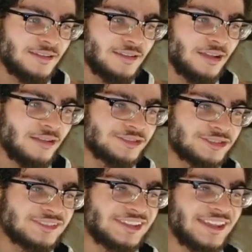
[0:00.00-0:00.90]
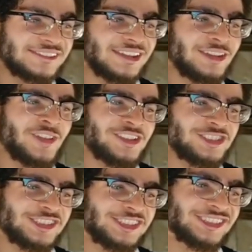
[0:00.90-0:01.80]
I was gonna say, is
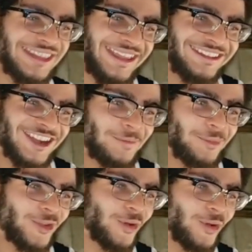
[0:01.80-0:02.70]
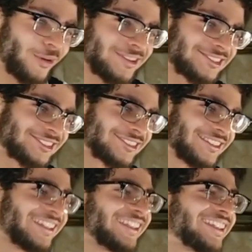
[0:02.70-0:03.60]
Inuyasha standing up on the horse?
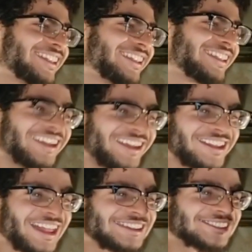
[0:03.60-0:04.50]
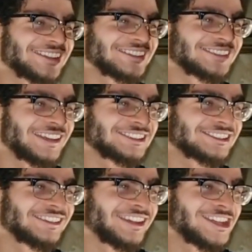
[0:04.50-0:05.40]
that's
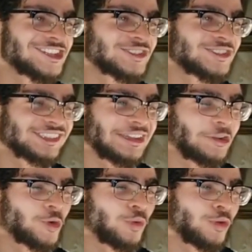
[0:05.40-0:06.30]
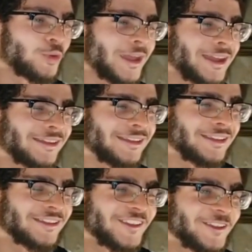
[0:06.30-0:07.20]
an interesting, cool way
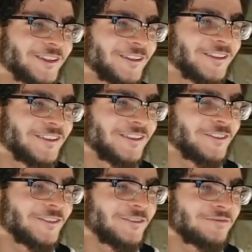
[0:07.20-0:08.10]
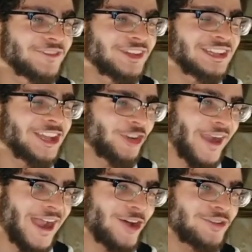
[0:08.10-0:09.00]
to get
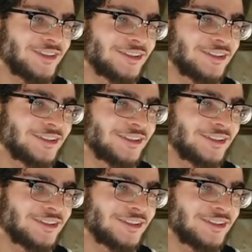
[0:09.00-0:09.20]
around.